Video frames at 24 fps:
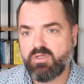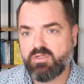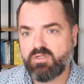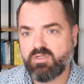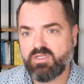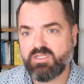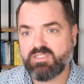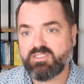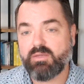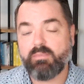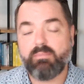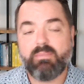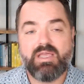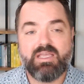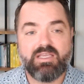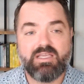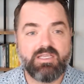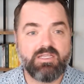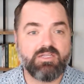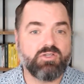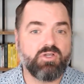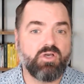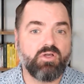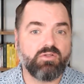Is it
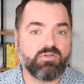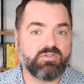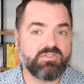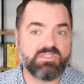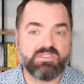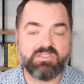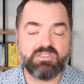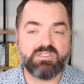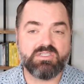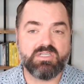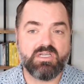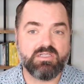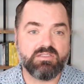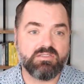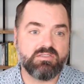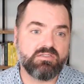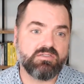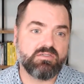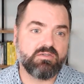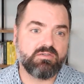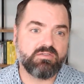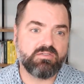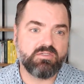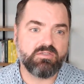making dollars and
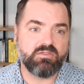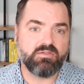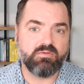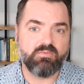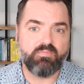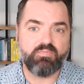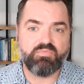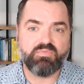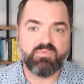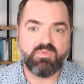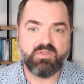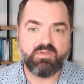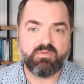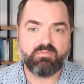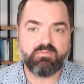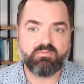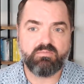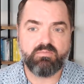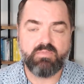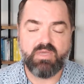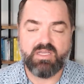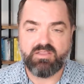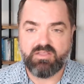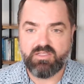cents to
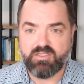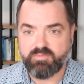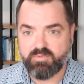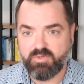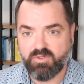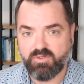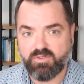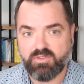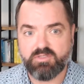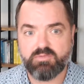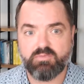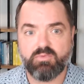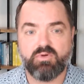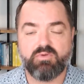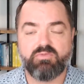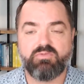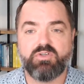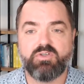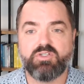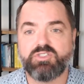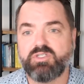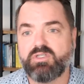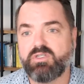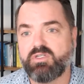make these buildings more
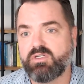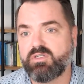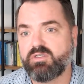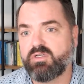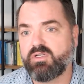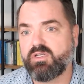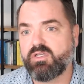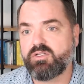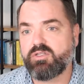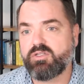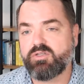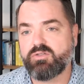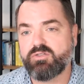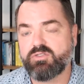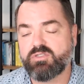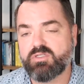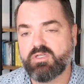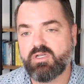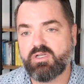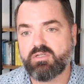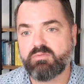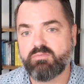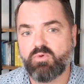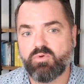efficient and use
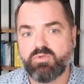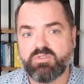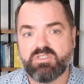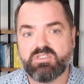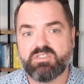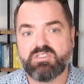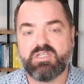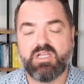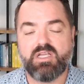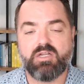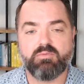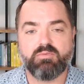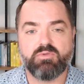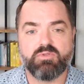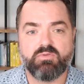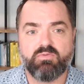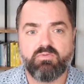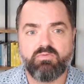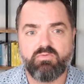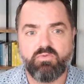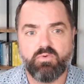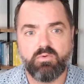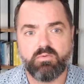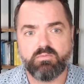more sustainable
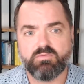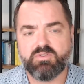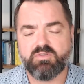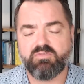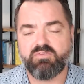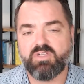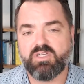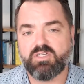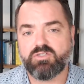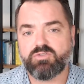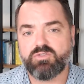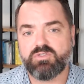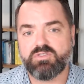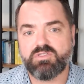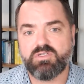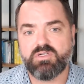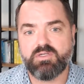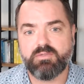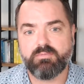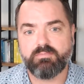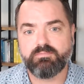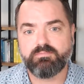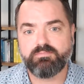forms of electricity?